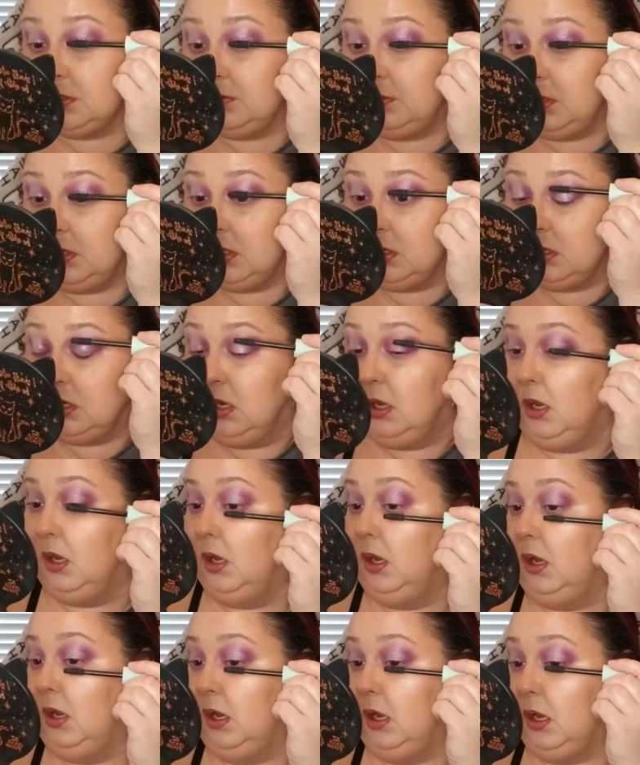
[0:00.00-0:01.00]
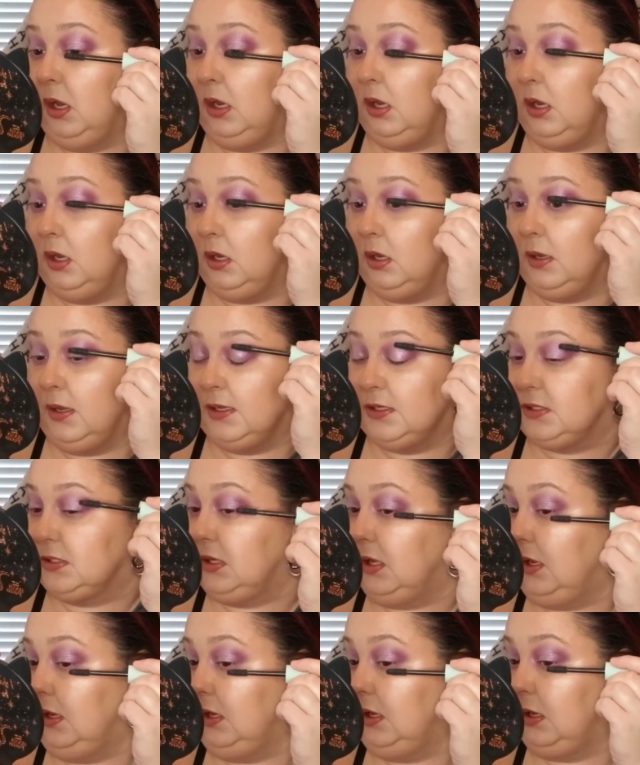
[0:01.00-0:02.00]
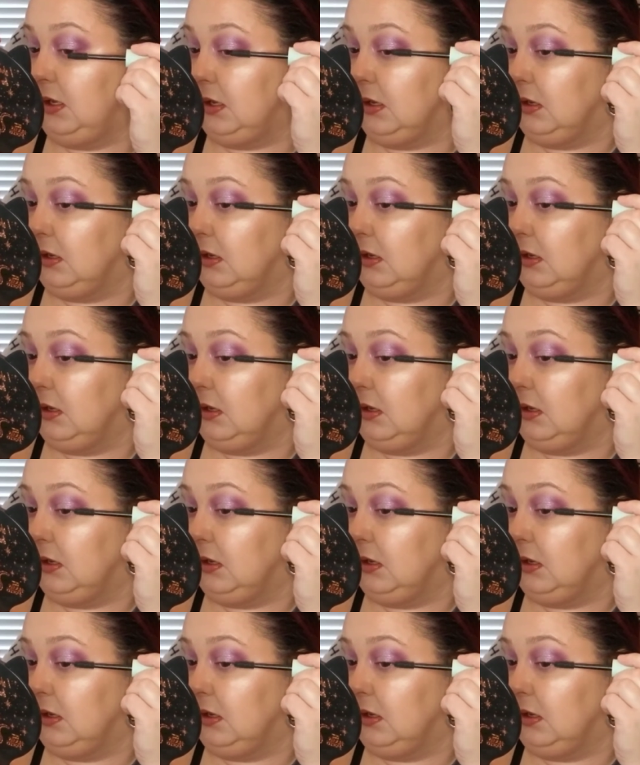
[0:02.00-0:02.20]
big. And it's like